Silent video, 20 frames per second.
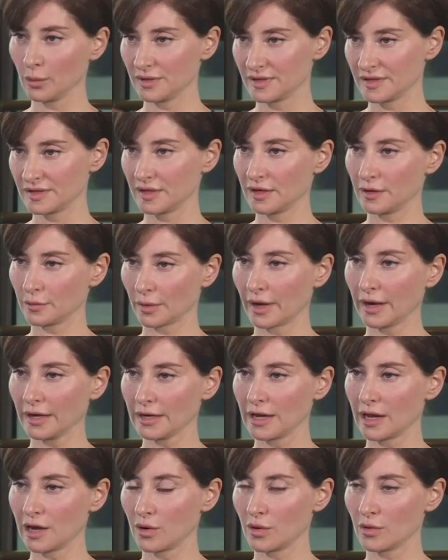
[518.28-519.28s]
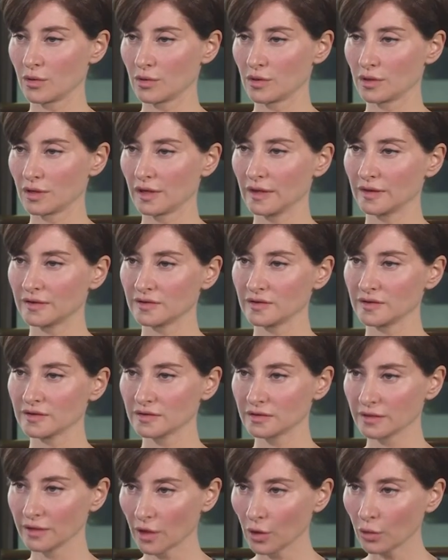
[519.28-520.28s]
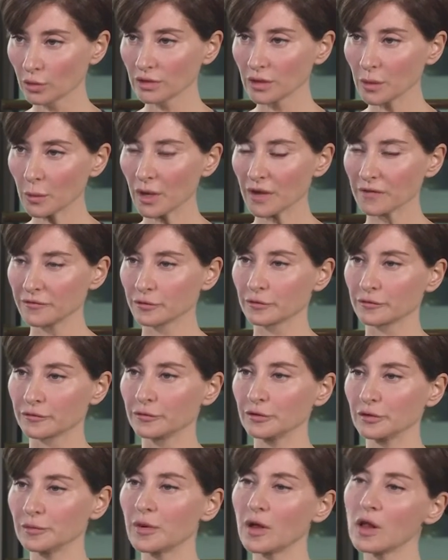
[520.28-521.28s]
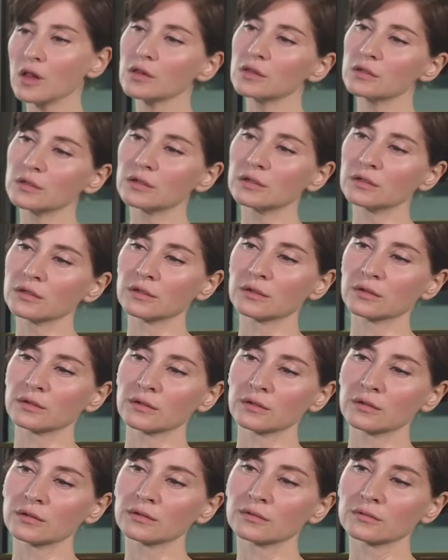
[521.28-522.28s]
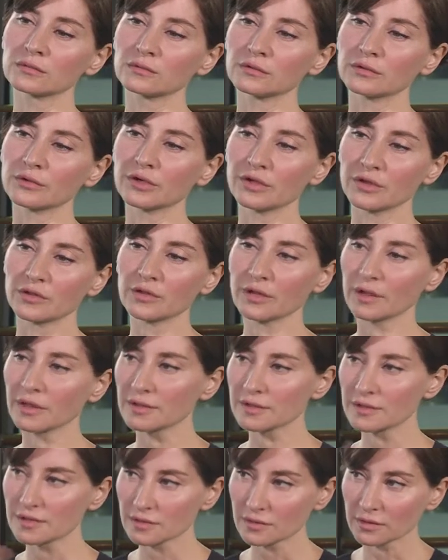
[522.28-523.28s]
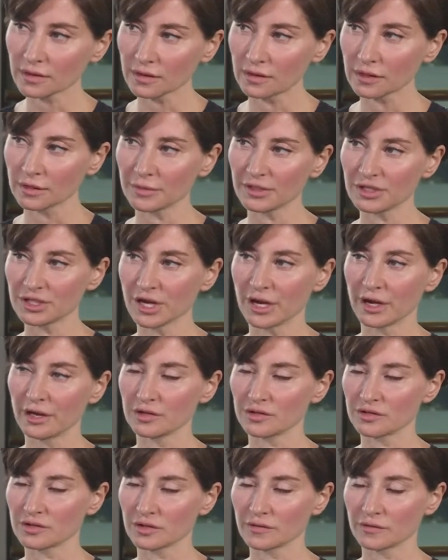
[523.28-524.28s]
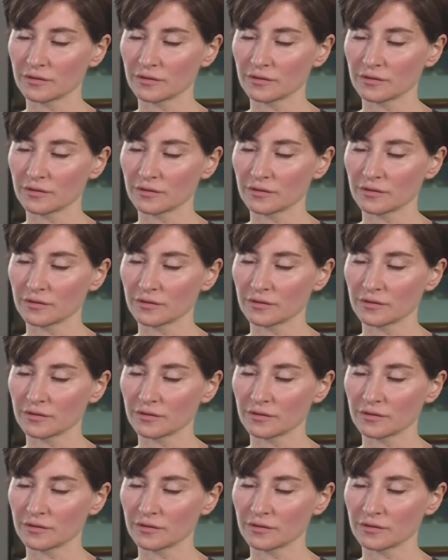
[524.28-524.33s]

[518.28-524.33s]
we see it right now, is this the only way for football, or do you think it's still going to be changed in